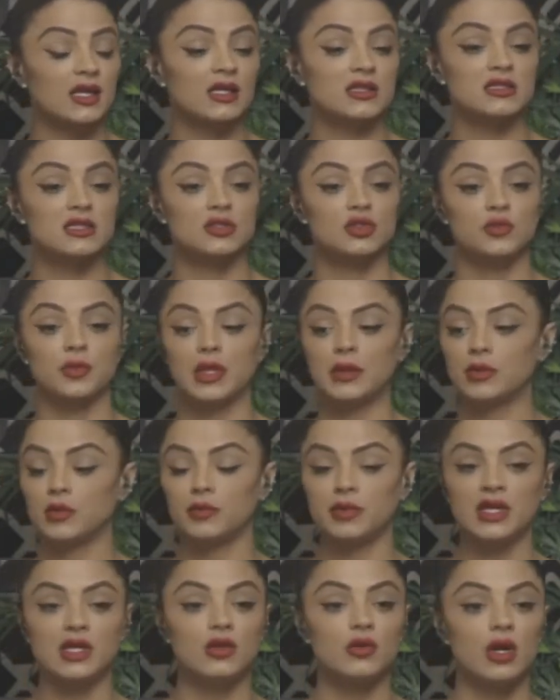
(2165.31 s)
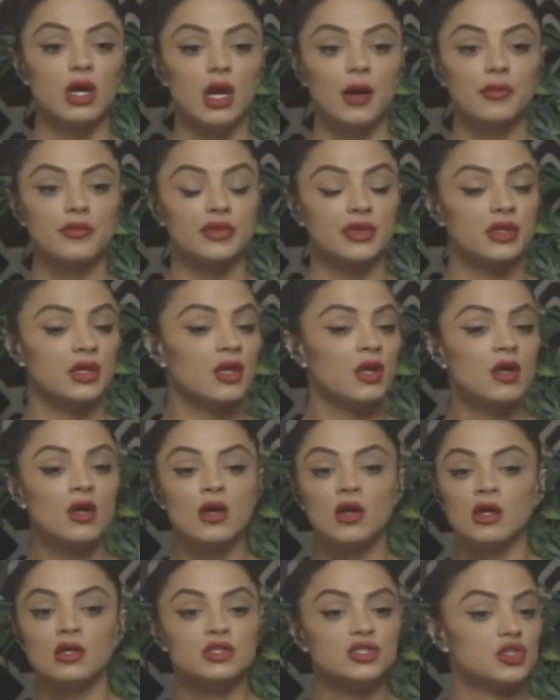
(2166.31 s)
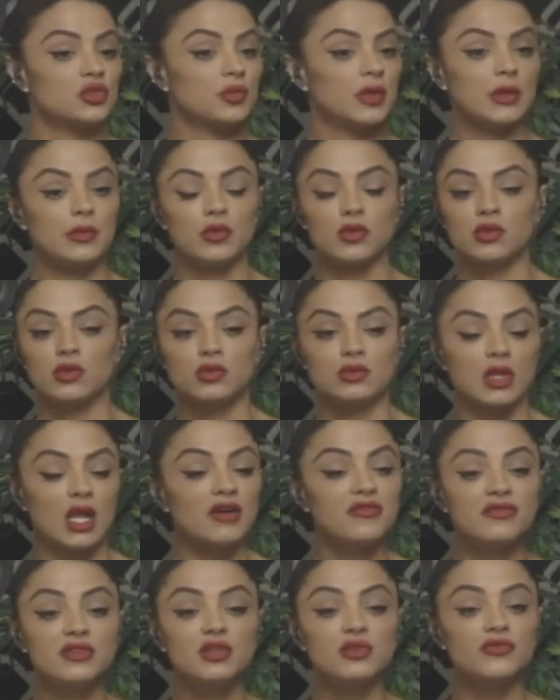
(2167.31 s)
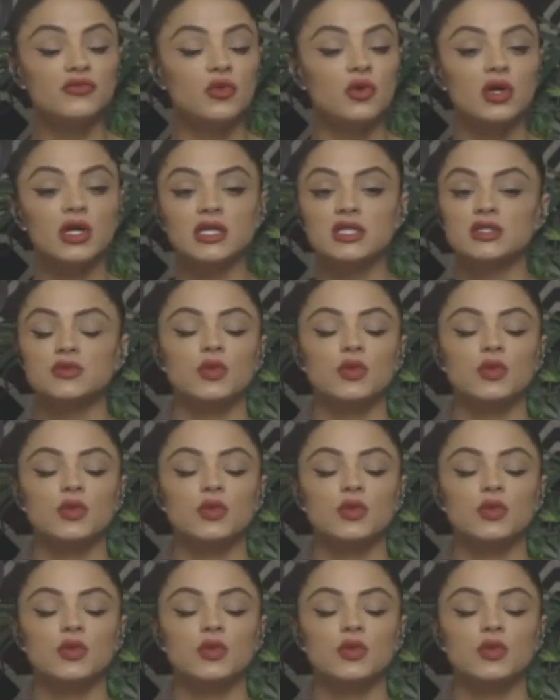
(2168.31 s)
Do people beat you up? And do people love you for it?